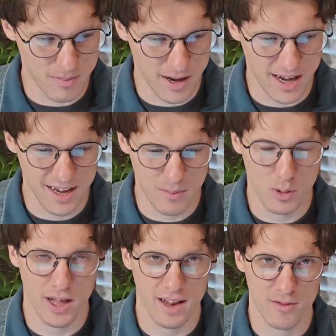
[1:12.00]
my
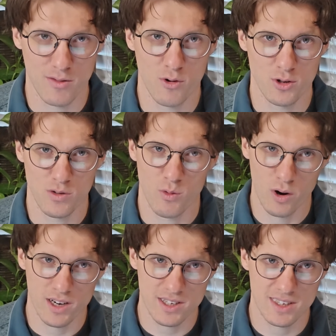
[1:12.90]
plan for the voiceover
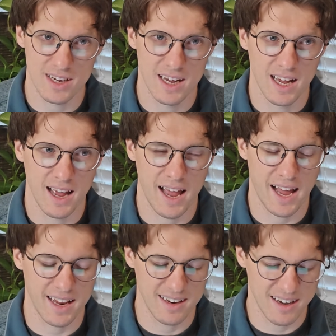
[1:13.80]
works,
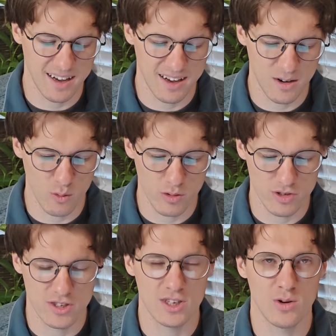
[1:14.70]
and we will
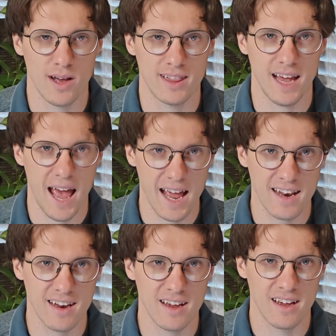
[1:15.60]
see you at the
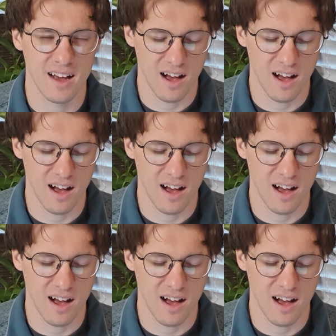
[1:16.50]
end